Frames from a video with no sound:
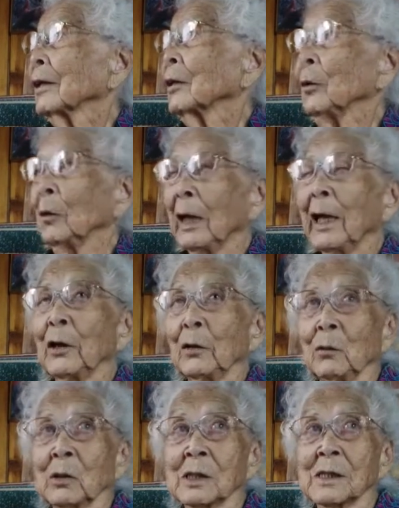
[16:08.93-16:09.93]

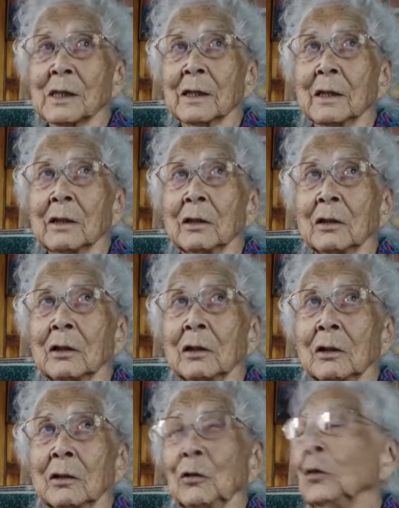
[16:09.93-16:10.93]
Nulato was,
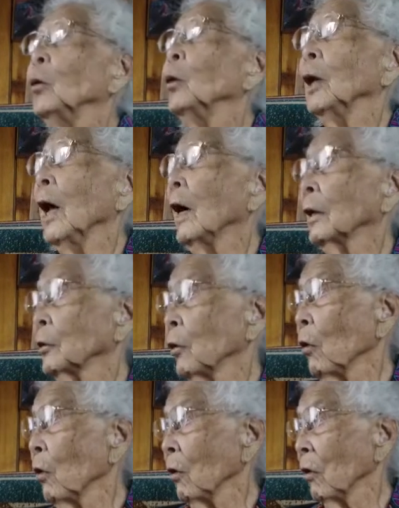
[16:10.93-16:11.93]

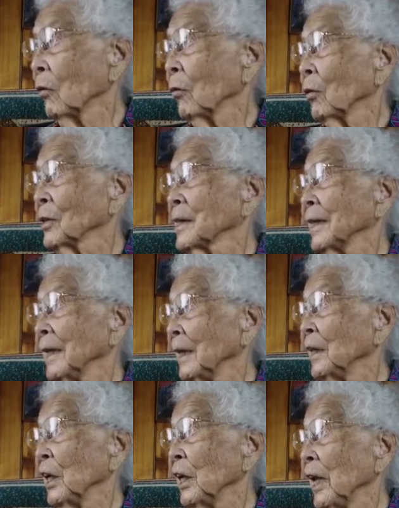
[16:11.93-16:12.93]
Nulato was the
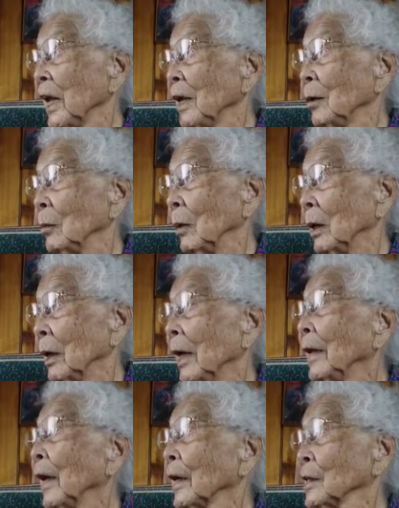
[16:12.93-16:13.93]
Indian name,
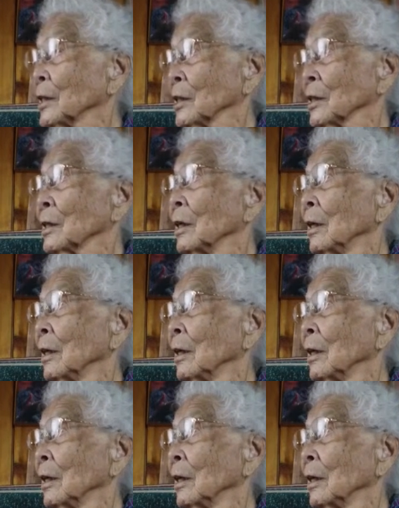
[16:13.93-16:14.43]
and I guess